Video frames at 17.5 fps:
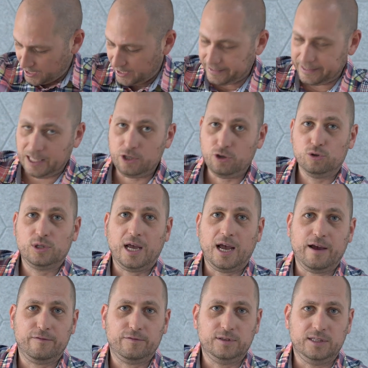and then you'd
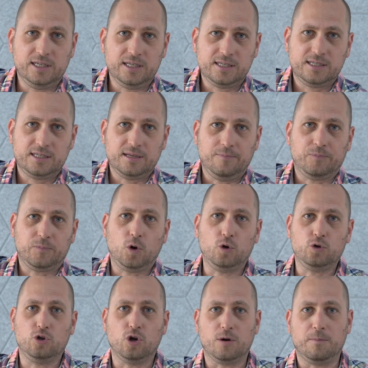have this
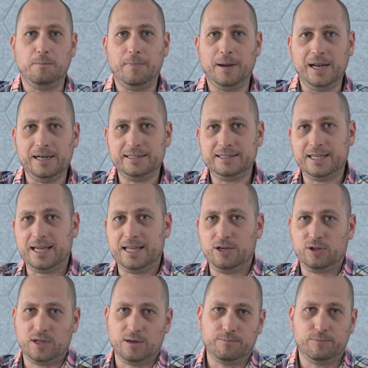on your belt
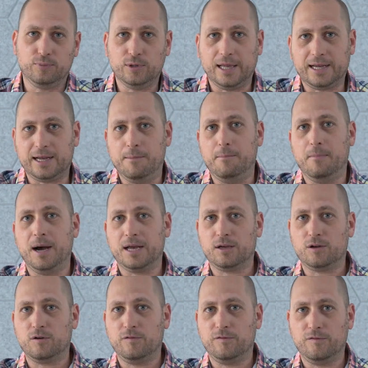and you can put like a
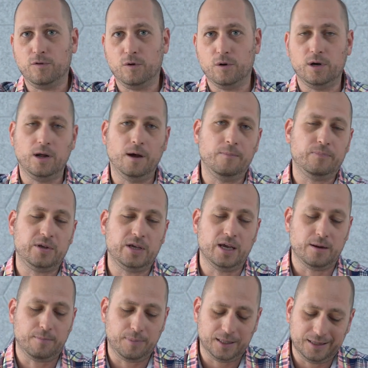microphone
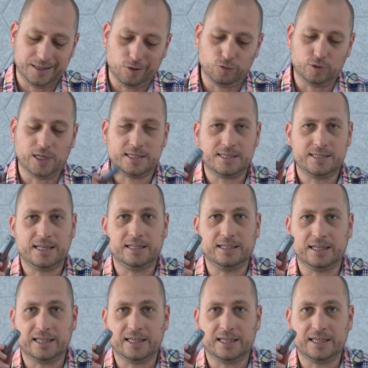here, but no, that's not the